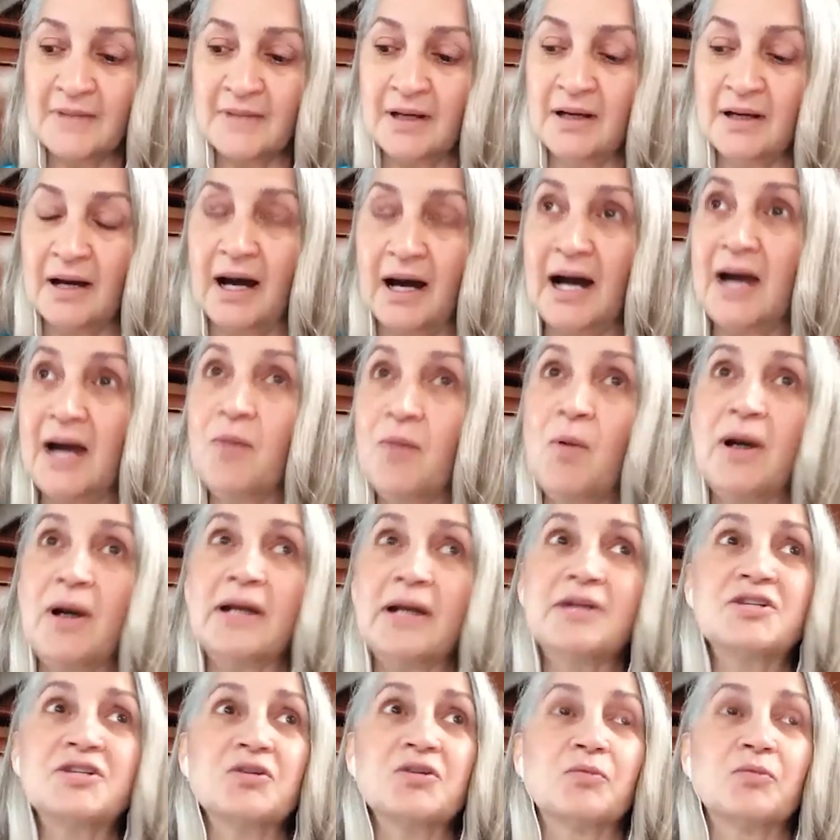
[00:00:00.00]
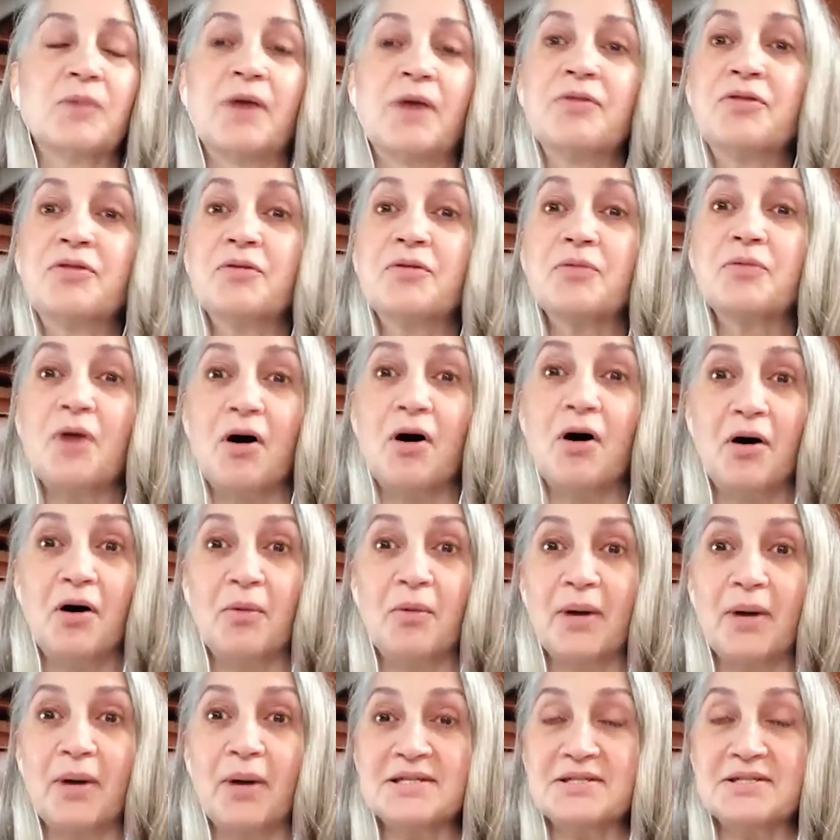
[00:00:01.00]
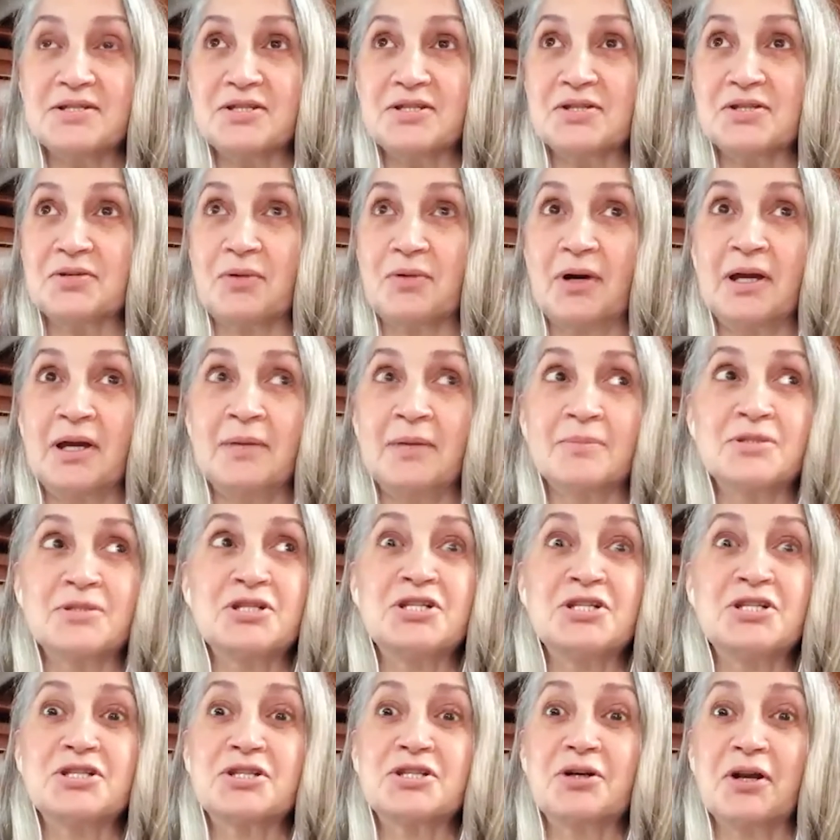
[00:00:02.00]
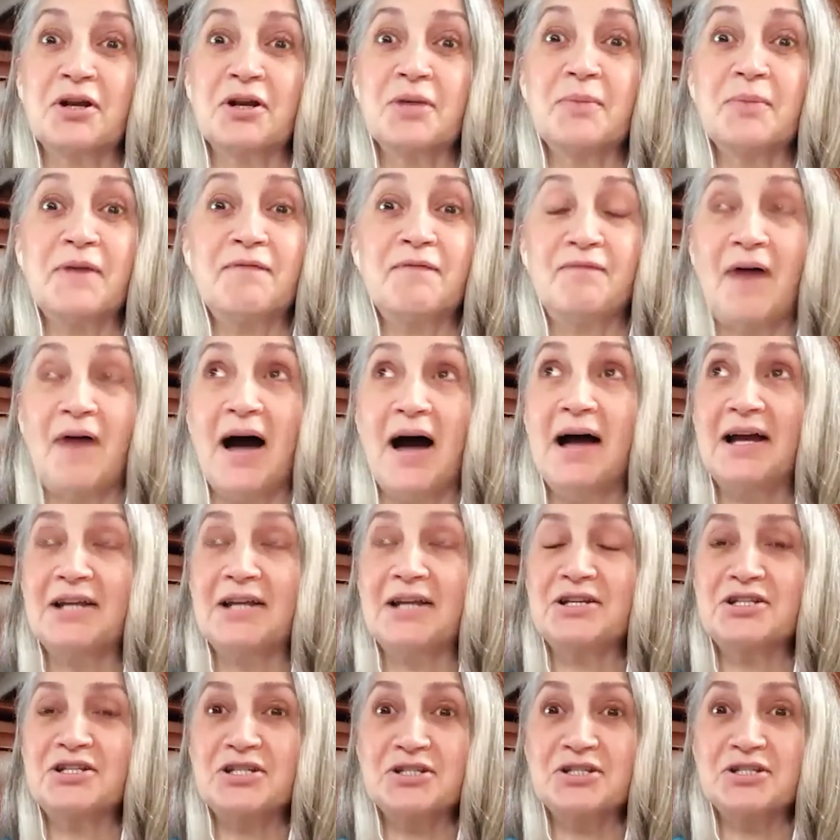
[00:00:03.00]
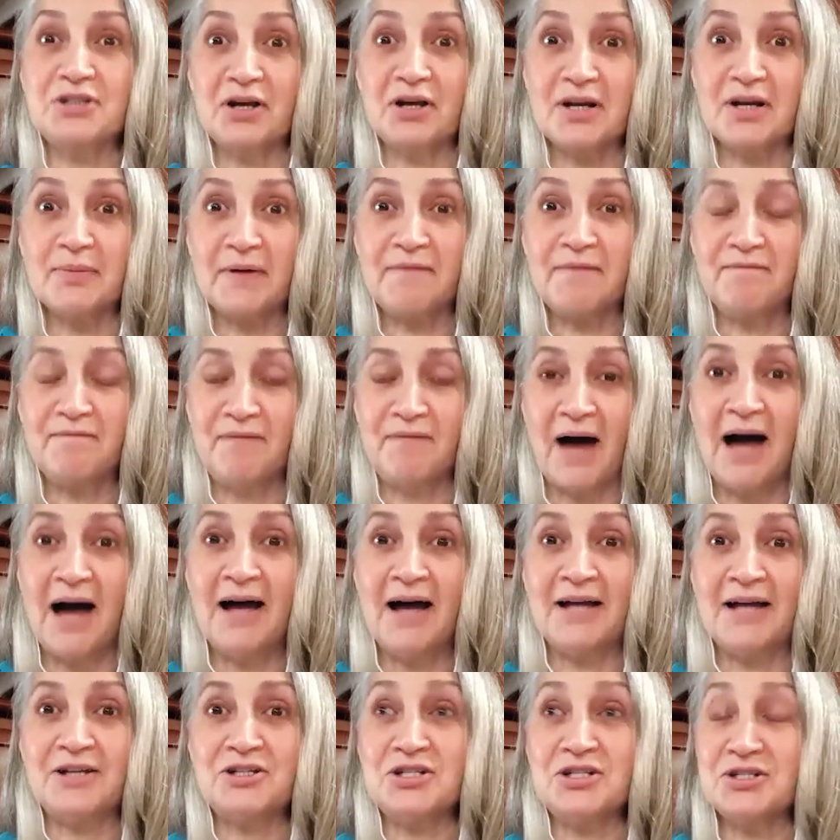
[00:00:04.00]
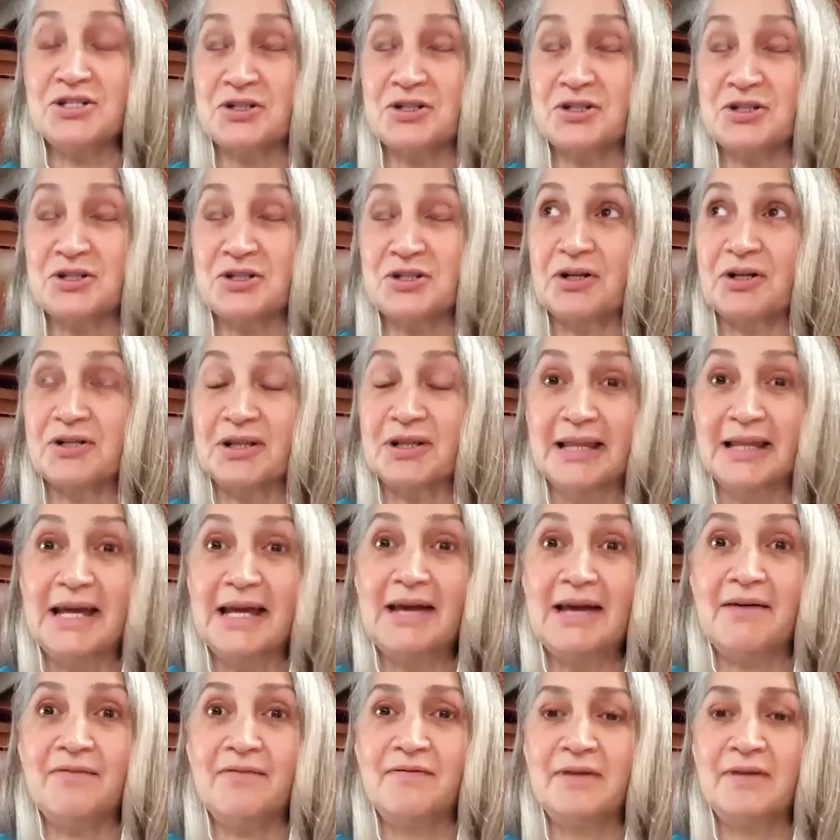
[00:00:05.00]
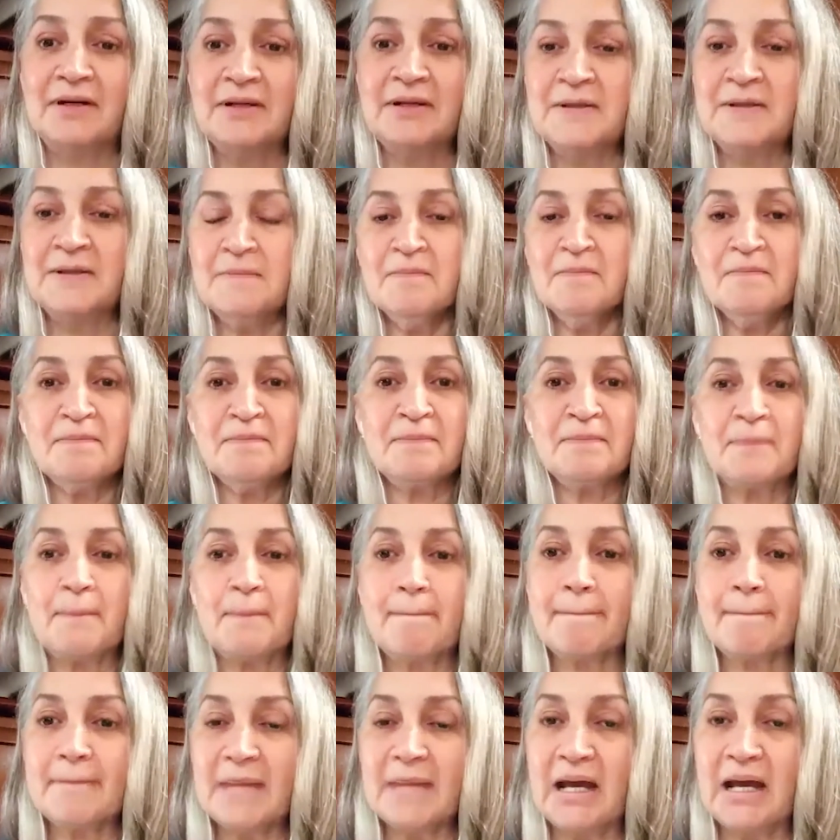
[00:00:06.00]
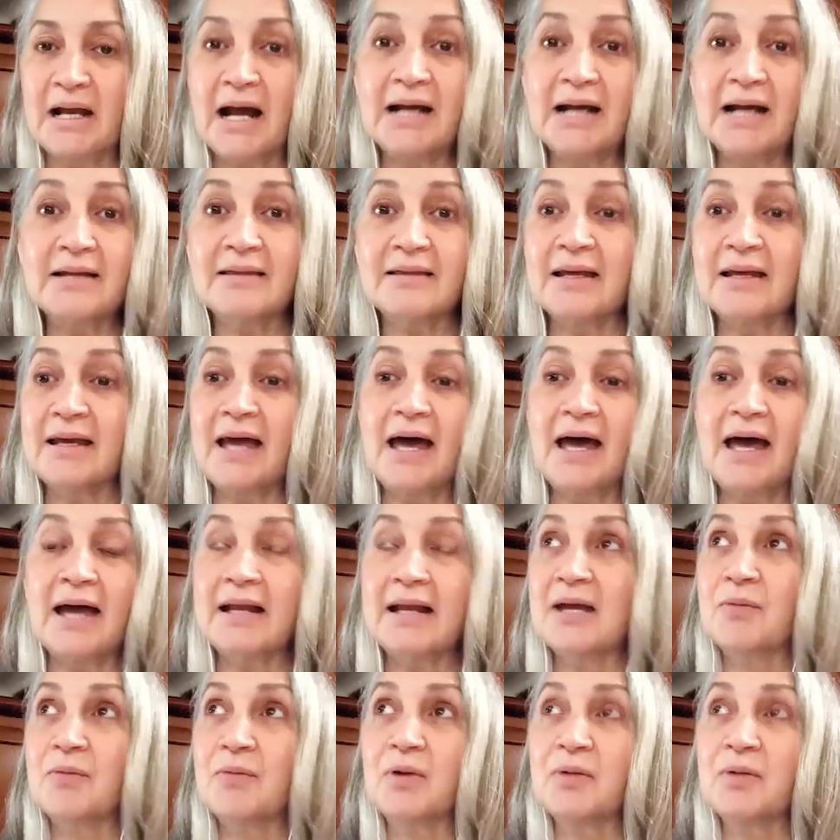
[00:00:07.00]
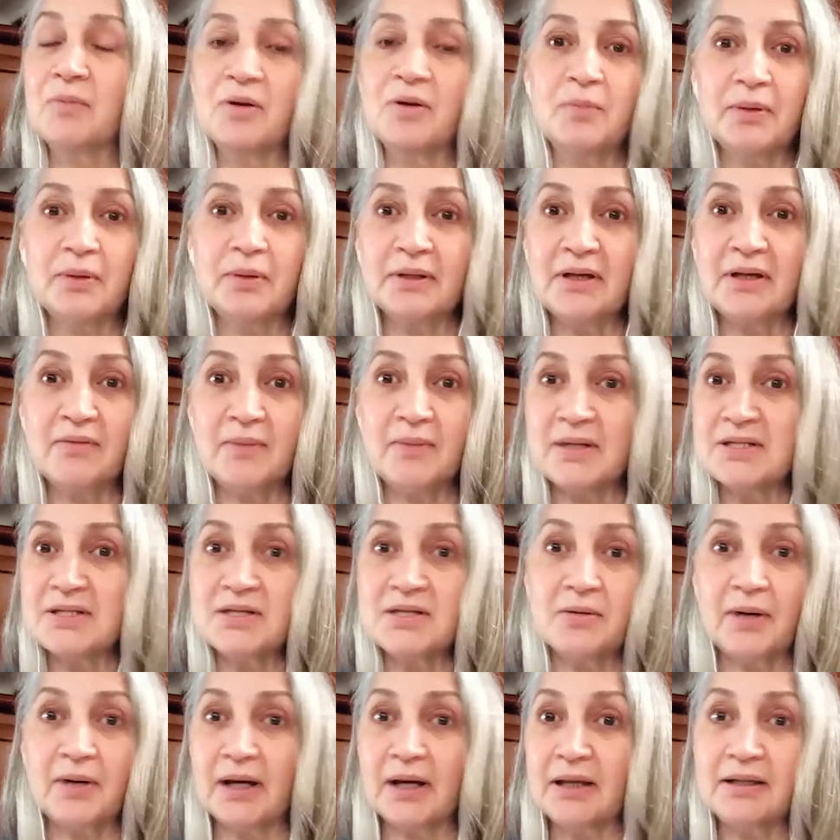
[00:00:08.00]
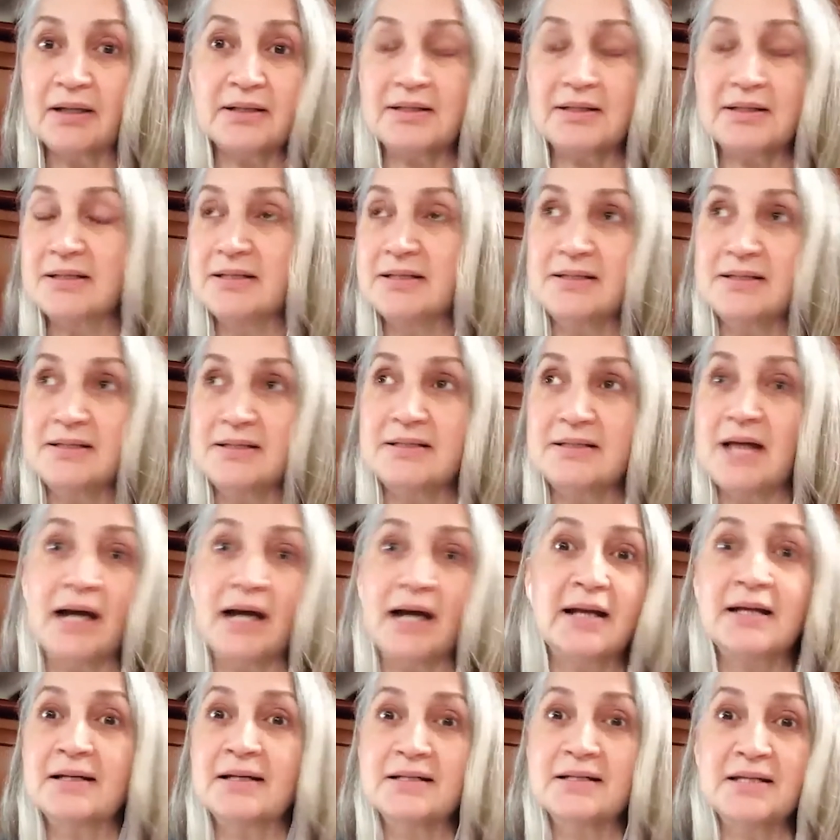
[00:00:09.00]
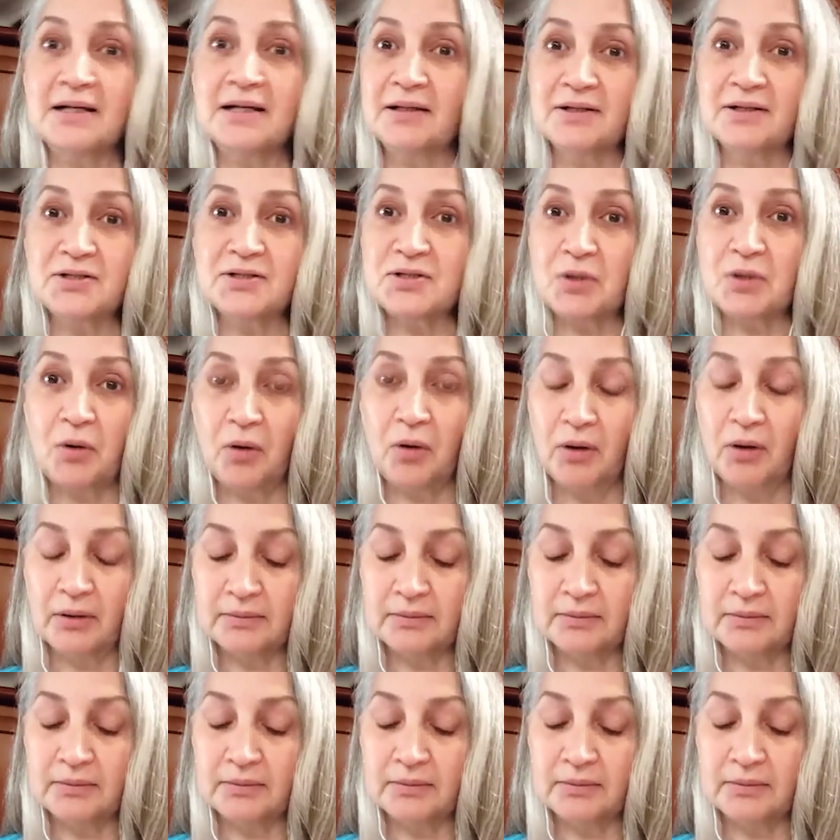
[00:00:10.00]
I wanted to run through the hallways and scream, she's going to be fine, she's going to be fine, she's going to live. And I didn't think anyone would believe me, so I didn't tell a soul.